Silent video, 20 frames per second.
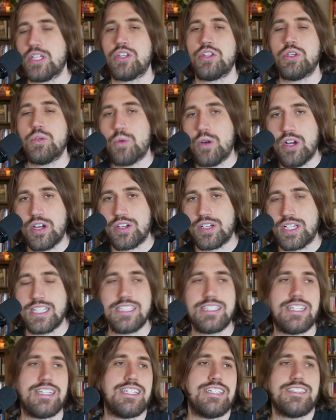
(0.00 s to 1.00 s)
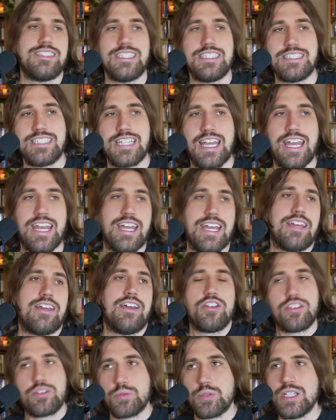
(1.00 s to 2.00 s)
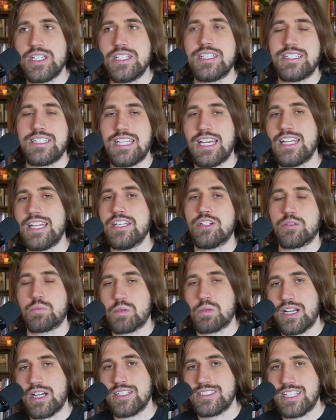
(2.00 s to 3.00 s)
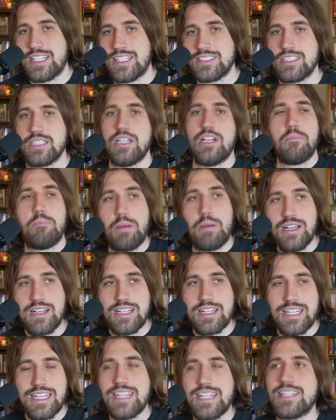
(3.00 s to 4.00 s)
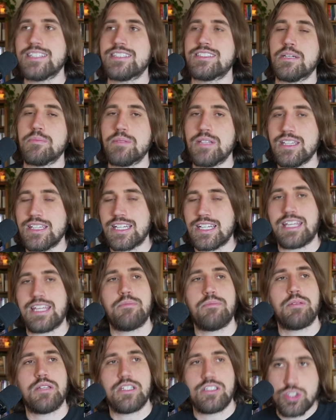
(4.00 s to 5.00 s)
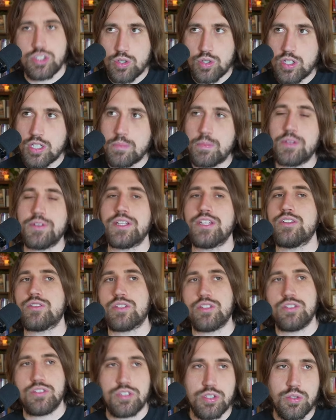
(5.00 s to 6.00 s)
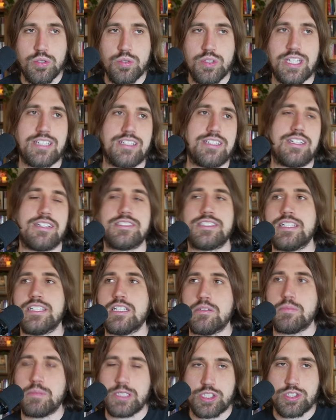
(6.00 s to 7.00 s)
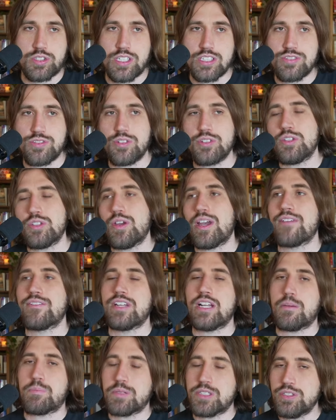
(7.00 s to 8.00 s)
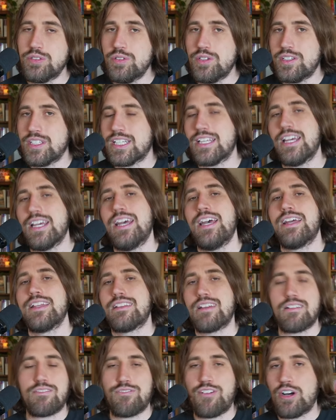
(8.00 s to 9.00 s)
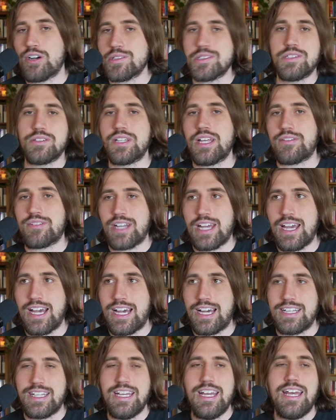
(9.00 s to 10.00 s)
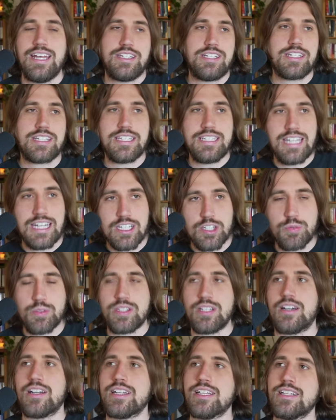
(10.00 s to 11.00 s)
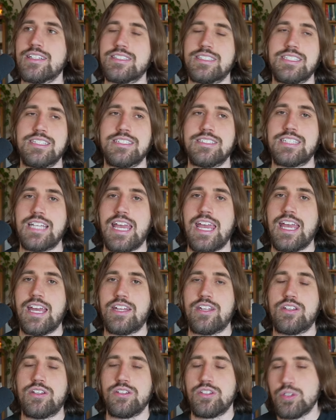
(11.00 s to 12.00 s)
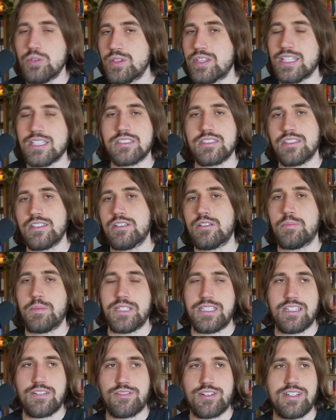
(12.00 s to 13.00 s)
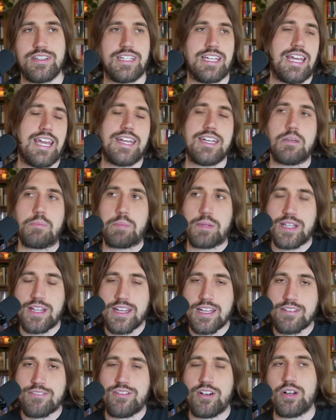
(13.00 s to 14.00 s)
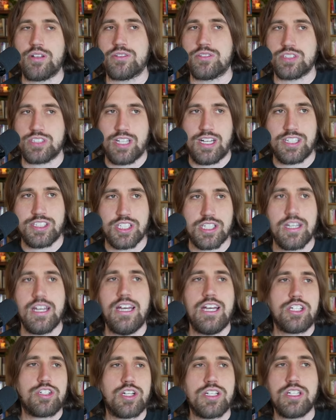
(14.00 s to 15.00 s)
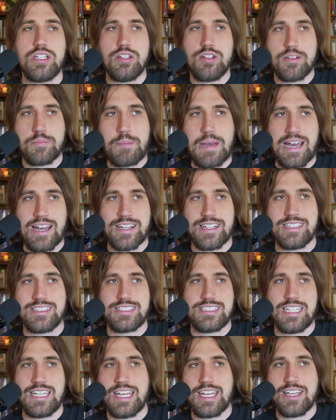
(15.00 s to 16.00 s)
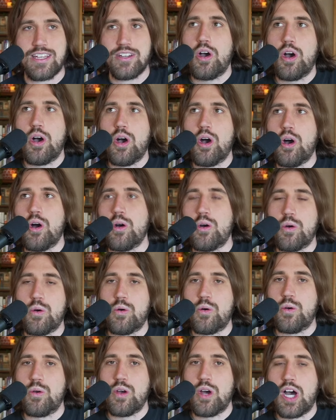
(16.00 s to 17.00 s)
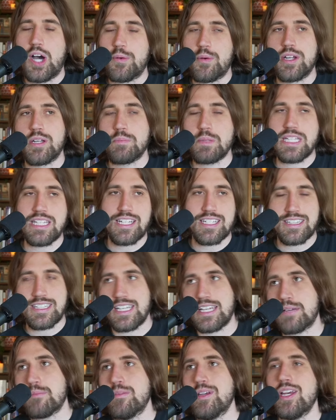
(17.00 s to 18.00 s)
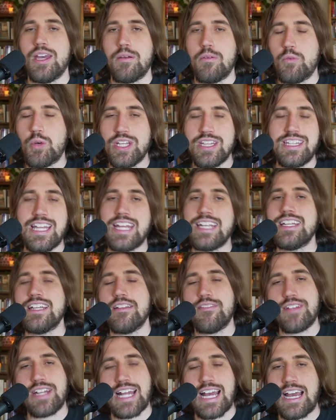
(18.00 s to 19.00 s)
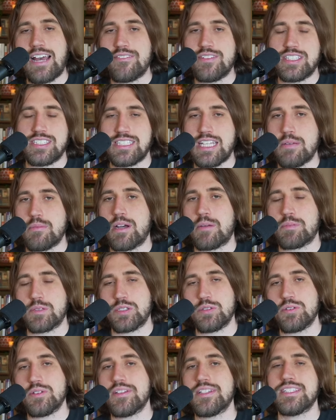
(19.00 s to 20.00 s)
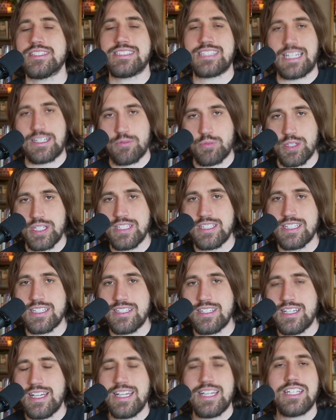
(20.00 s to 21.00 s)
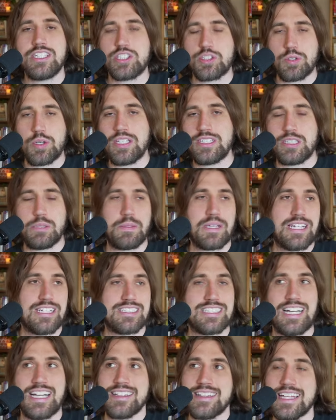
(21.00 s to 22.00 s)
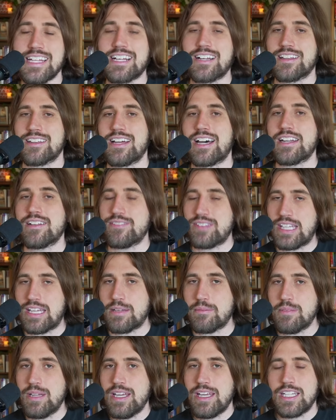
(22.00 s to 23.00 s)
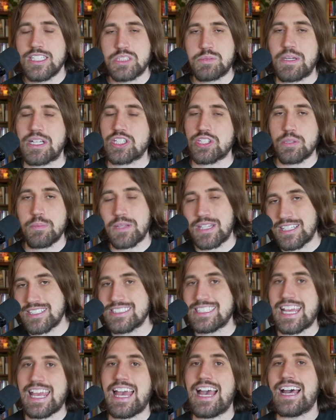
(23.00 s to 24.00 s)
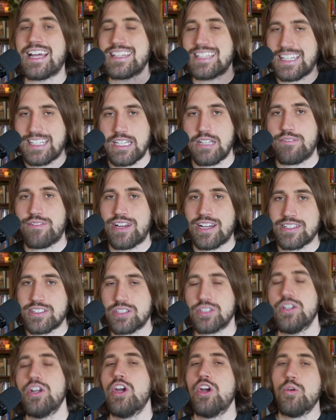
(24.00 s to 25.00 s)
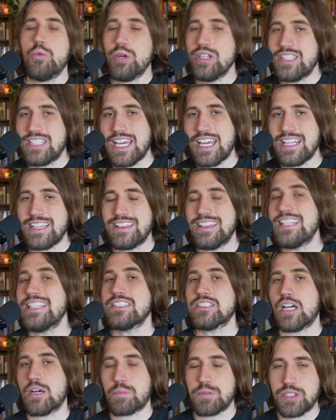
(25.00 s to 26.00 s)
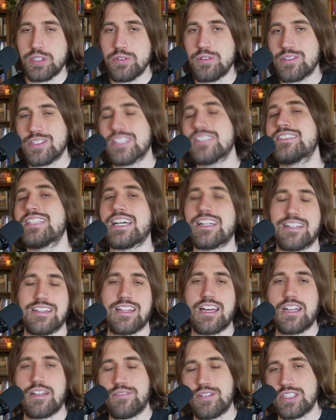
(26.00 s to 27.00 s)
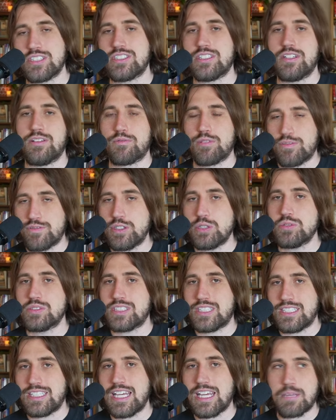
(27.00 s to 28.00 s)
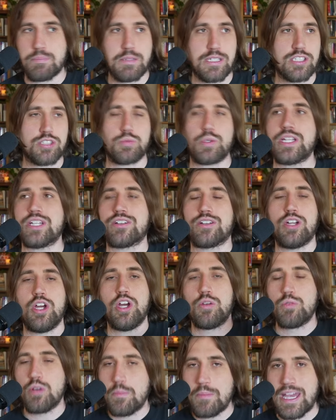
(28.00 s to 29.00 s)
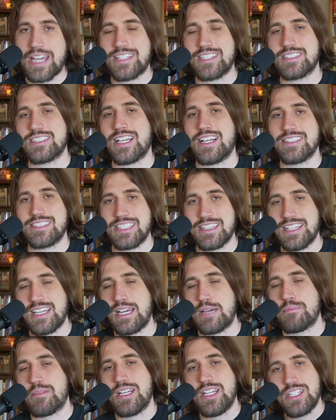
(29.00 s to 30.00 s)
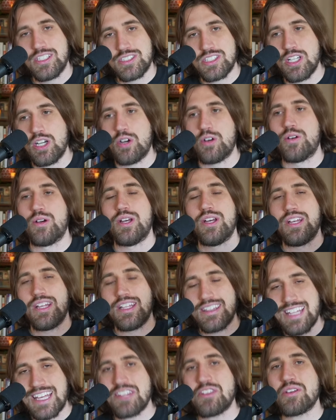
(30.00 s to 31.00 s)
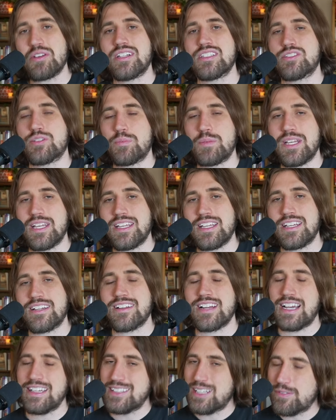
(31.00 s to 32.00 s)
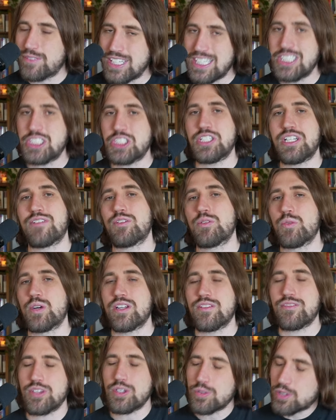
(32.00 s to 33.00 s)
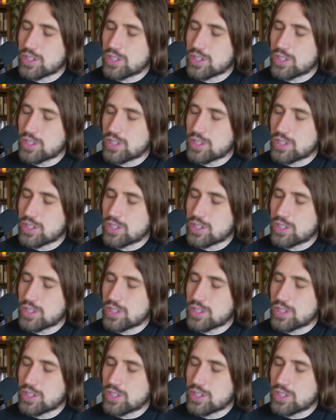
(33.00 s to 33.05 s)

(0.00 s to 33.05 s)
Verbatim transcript: You aren't. It, this is a three to 10 year process, but it is something that can be enjoyable, that you can do, that it doesn't need to be stressful. And you have an opportunity that Faulkner never had to connect with audiences and do things a little bit differently. And applying Faulkner's logic, trying to look back and say, oh, I want to be like them when they didn't even have the same opportunities that we did is crazy because I think a lot of them, especially because they had that it factor, would take these opportunities that a lot of us refuse to take because we are romanticizing them. So, thank you guys for being here. I love each and every one of you.